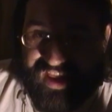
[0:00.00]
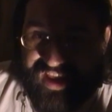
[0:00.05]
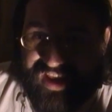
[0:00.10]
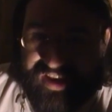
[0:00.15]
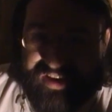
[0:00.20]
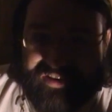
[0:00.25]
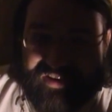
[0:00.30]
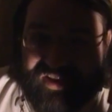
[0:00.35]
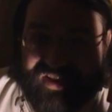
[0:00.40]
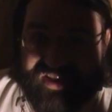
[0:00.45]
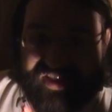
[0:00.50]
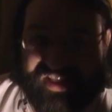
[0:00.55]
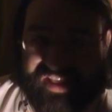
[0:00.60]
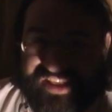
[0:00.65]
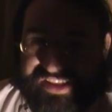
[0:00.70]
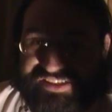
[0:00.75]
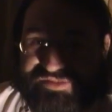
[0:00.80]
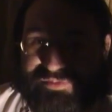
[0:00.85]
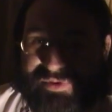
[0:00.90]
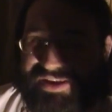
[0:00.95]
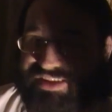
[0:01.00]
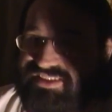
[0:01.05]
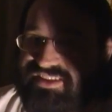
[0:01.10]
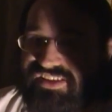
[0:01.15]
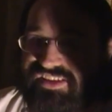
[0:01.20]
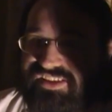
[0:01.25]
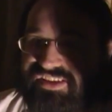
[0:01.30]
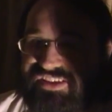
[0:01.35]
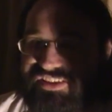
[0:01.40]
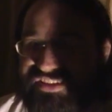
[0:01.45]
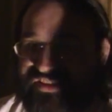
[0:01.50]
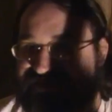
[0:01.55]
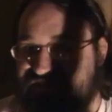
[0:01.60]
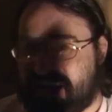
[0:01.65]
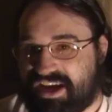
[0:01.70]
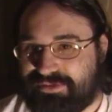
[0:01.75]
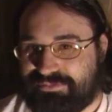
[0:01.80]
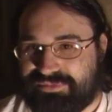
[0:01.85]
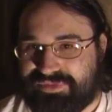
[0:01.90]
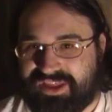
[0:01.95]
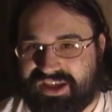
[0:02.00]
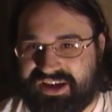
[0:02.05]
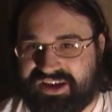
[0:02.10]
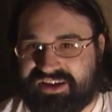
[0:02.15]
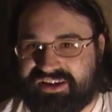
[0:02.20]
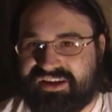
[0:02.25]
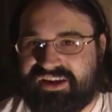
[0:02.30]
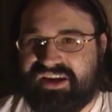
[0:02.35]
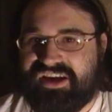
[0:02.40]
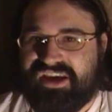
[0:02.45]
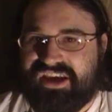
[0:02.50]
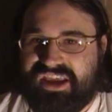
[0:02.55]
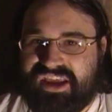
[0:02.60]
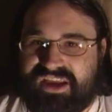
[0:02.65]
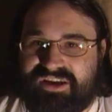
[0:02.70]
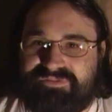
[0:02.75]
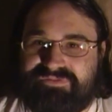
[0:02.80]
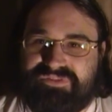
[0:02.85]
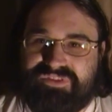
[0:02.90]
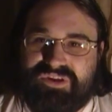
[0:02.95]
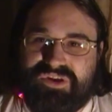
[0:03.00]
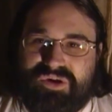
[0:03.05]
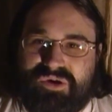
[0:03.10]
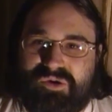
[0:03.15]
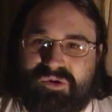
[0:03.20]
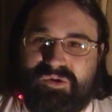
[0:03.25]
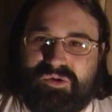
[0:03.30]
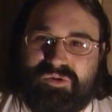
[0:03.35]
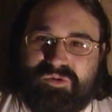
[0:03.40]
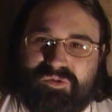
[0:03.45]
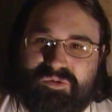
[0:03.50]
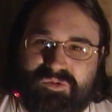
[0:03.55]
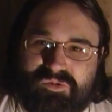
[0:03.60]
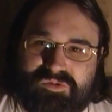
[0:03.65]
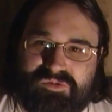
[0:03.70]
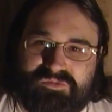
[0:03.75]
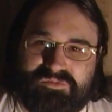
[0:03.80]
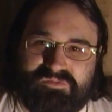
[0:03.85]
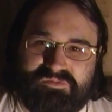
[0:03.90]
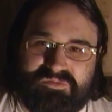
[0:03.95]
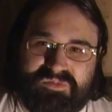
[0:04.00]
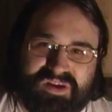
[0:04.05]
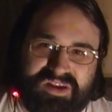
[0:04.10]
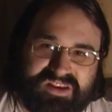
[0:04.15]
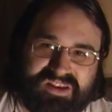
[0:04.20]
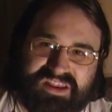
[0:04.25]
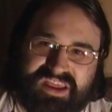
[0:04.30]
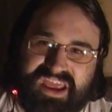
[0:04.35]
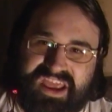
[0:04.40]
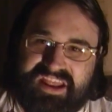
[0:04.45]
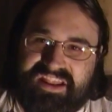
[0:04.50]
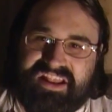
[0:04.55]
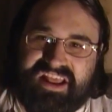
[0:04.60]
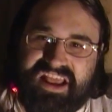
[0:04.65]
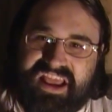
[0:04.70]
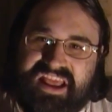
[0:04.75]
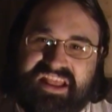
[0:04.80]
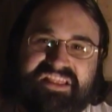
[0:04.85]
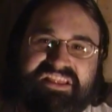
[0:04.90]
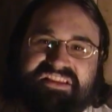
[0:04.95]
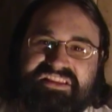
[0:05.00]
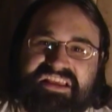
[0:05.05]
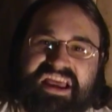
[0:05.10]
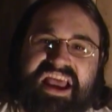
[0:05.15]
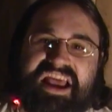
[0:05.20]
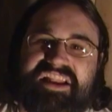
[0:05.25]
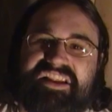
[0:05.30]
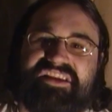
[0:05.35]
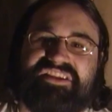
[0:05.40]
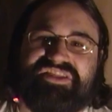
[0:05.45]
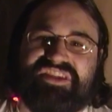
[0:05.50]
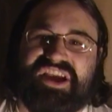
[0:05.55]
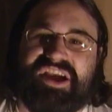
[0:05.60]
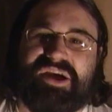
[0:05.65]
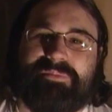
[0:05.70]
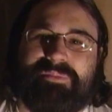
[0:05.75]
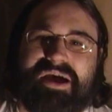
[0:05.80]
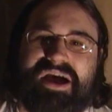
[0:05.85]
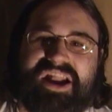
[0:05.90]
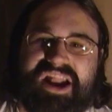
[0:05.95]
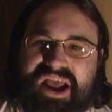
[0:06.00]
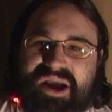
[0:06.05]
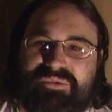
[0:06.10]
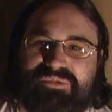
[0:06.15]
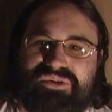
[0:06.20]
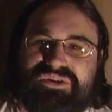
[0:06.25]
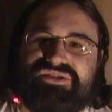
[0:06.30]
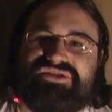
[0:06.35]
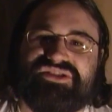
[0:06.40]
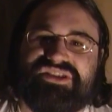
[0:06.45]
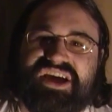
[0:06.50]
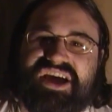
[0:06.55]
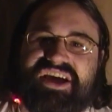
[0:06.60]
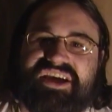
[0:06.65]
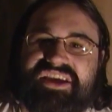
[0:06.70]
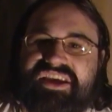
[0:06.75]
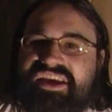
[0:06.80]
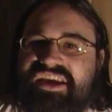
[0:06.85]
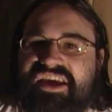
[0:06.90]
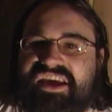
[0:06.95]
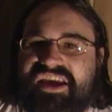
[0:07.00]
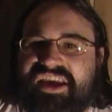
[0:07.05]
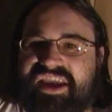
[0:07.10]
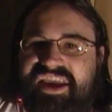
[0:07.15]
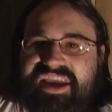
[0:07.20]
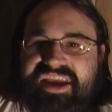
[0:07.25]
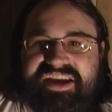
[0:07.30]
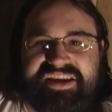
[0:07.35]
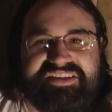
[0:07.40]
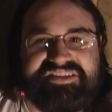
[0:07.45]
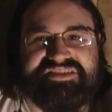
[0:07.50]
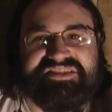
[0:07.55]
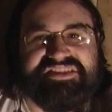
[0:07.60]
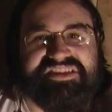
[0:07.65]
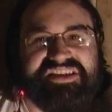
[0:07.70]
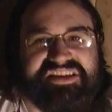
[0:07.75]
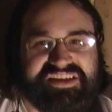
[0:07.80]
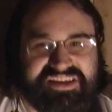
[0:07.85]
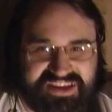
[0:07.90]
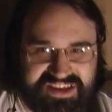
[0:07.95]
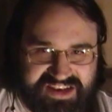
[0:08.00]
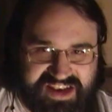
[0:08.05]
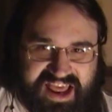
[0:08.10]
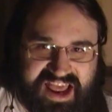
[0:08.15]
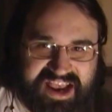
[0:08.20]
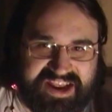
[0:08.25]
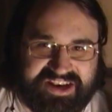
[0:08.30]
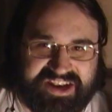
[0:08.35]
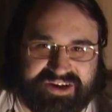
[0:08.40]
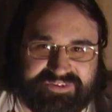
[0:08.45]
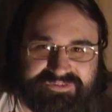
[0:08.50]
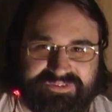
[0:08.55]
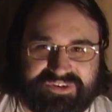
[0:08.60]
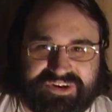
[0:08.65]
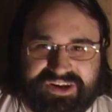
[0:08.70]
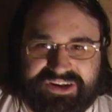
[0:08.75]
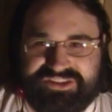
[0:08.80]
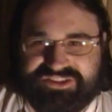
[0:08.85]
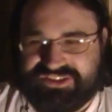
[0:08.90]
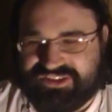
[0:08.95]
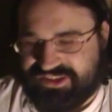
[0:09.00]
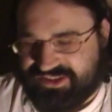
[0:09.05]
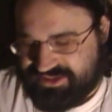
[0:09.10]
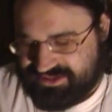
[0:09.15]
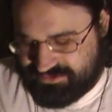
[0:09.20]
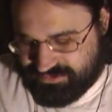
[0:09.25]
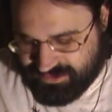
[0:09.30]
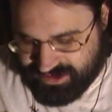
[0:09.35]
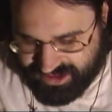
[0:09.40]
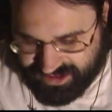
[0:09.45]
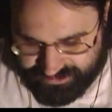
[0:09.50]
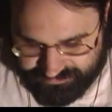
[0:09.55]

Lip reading: and it's basically the same thing. If you and the thing about it, I will say, it's in high definition as